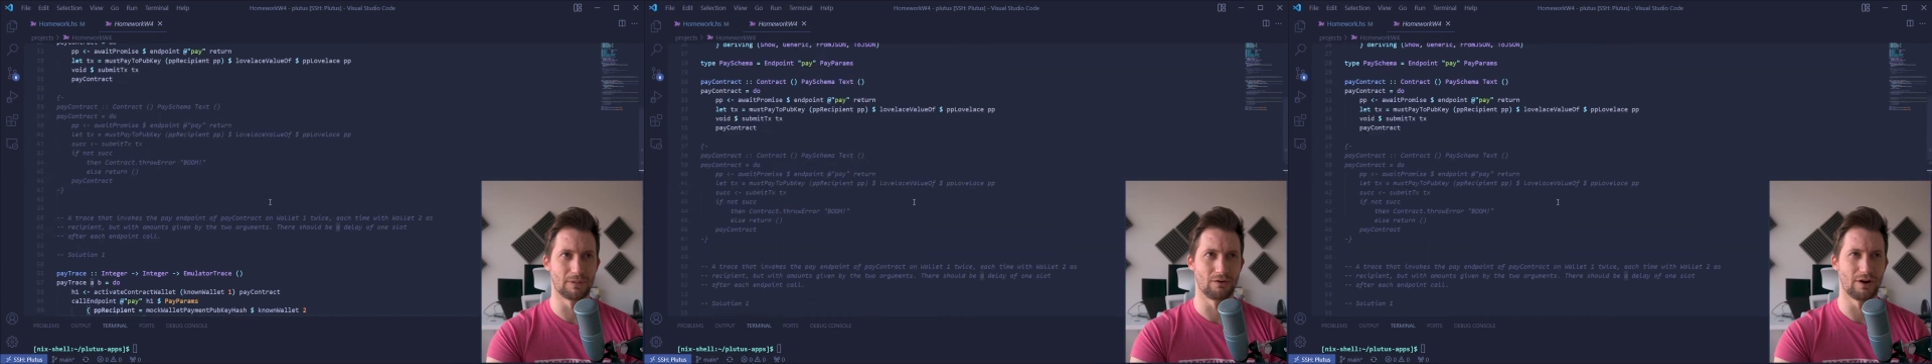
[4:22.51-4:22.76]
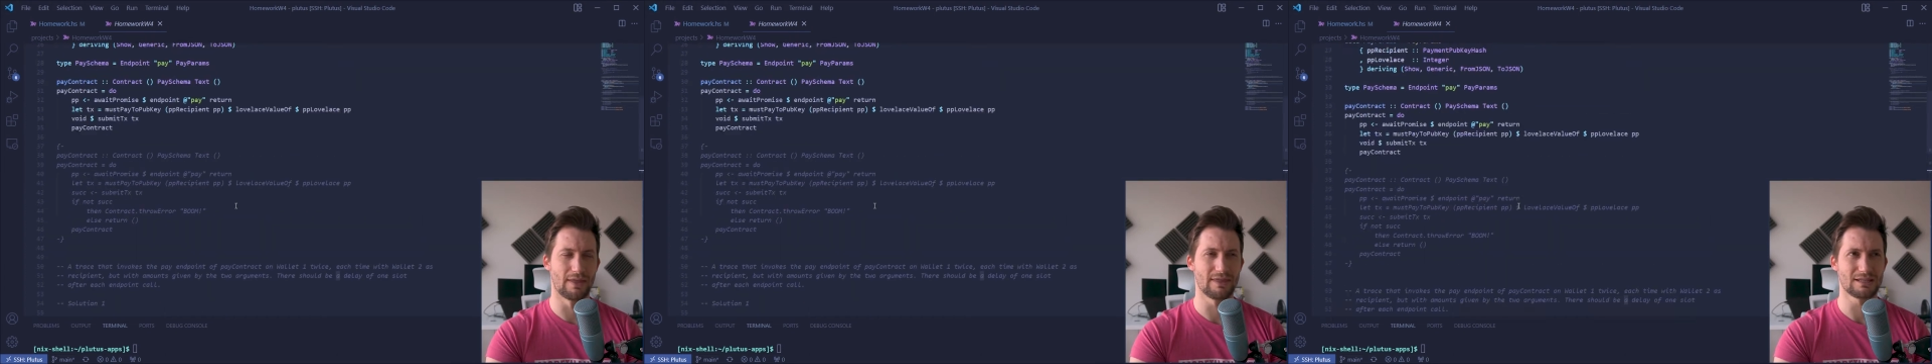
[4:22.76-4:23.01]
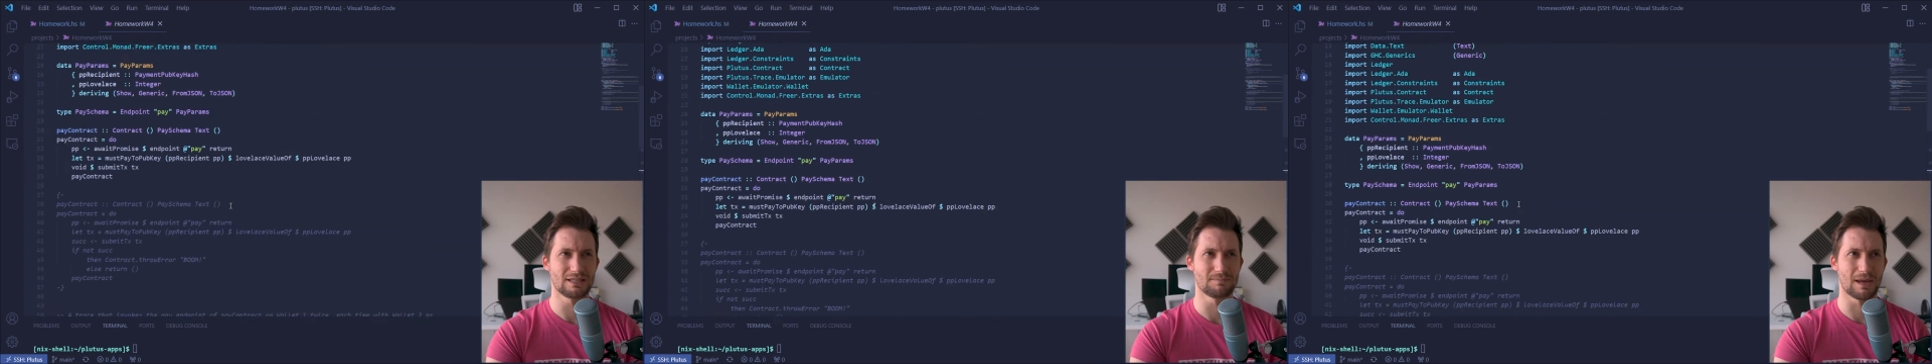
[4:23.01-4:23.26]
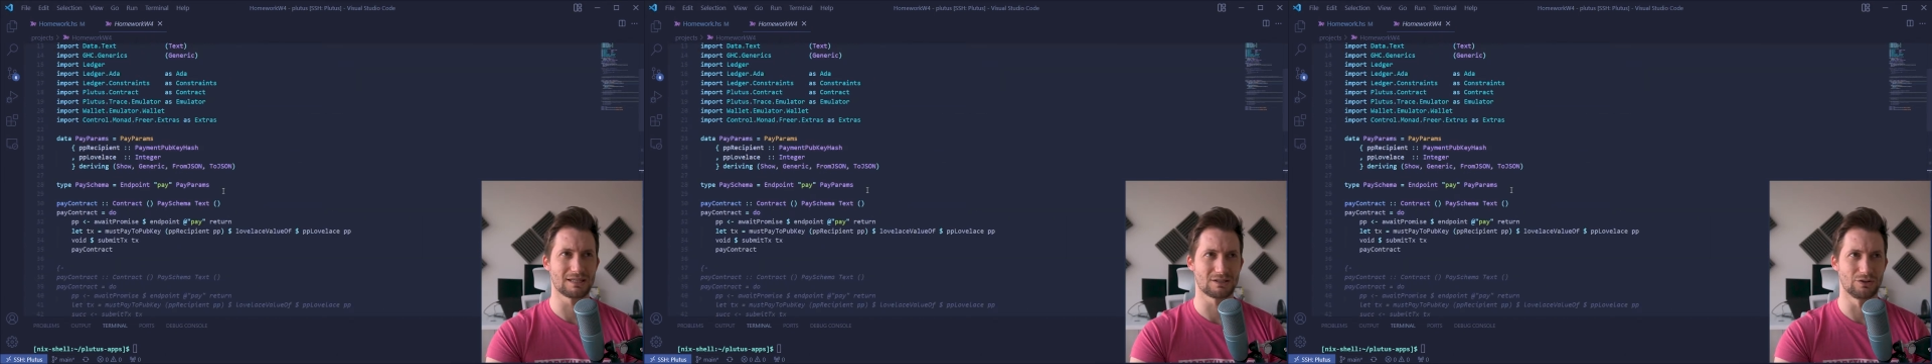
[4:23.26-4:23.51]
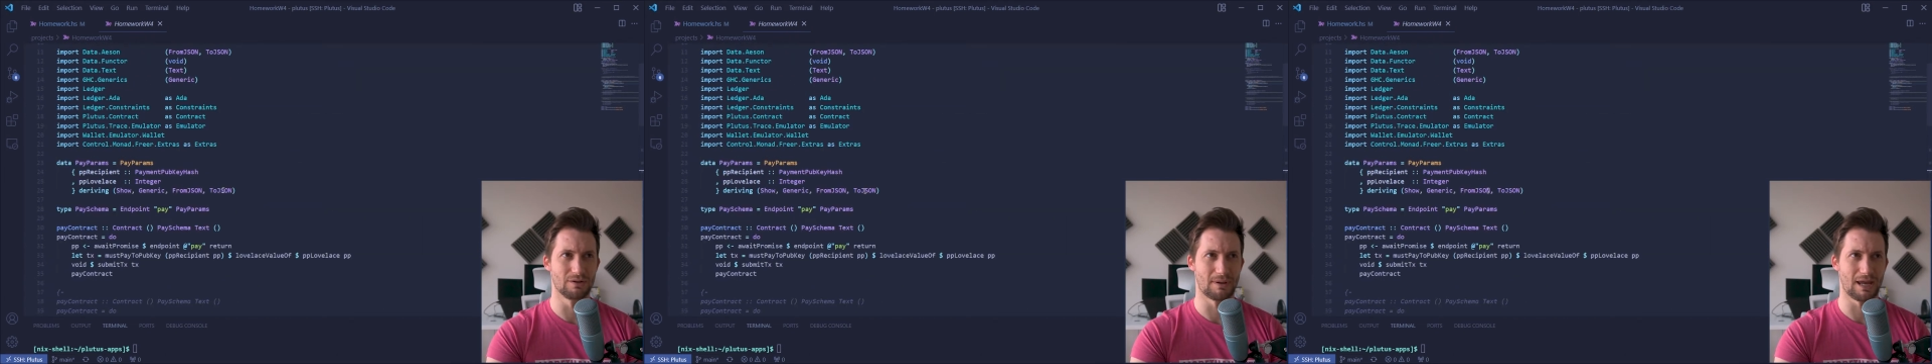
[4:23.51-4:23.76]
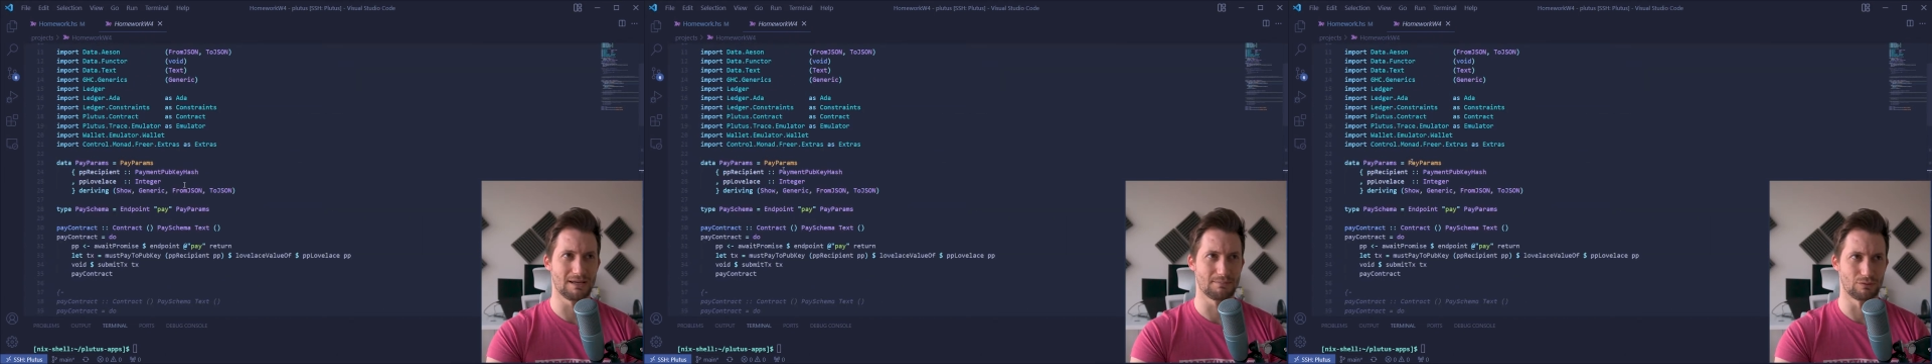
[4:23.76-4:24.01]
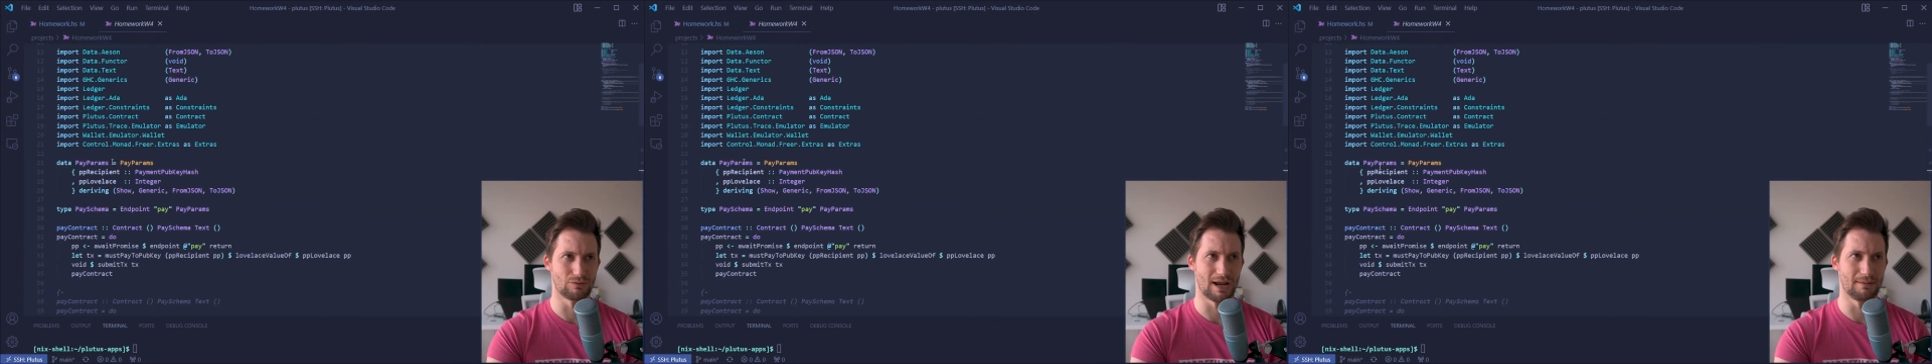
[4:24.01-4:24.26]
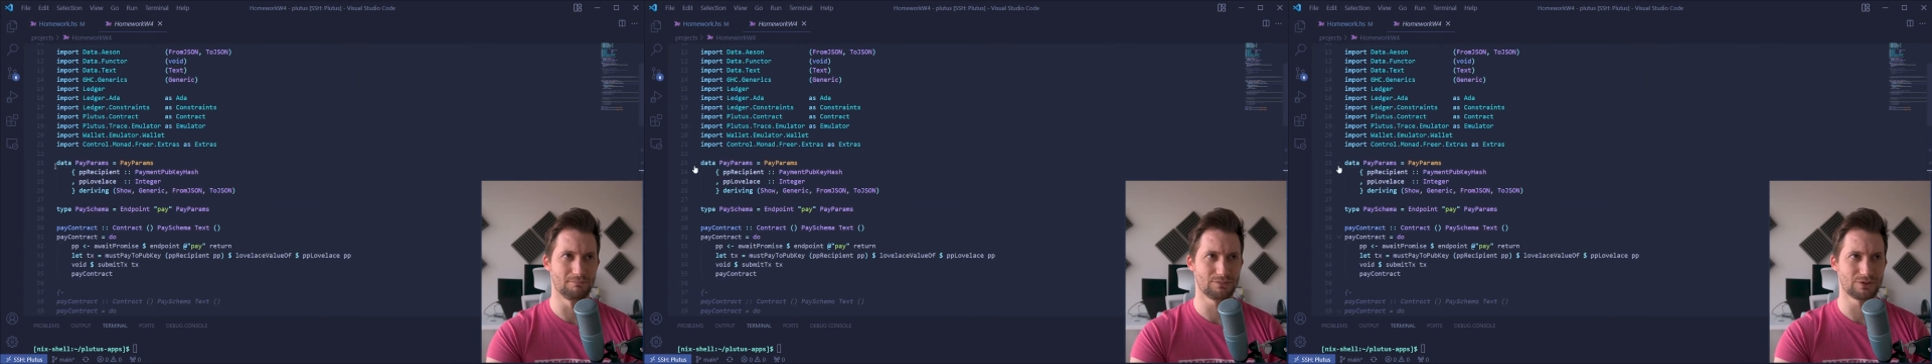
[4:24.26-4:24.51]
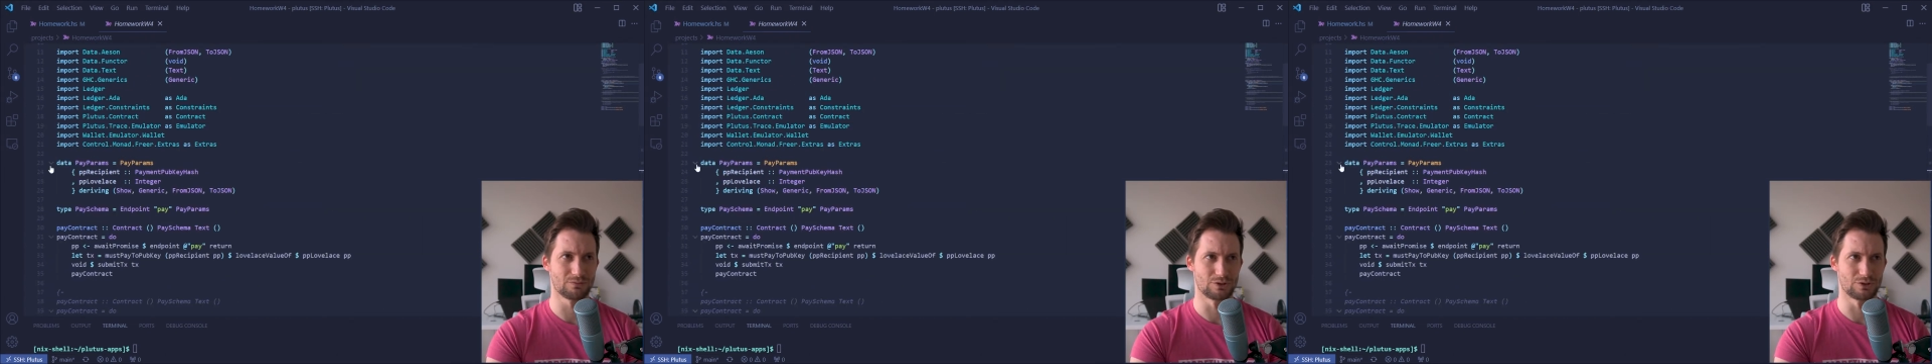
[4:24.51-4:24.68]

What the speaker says: All right, and this is based on the pay params,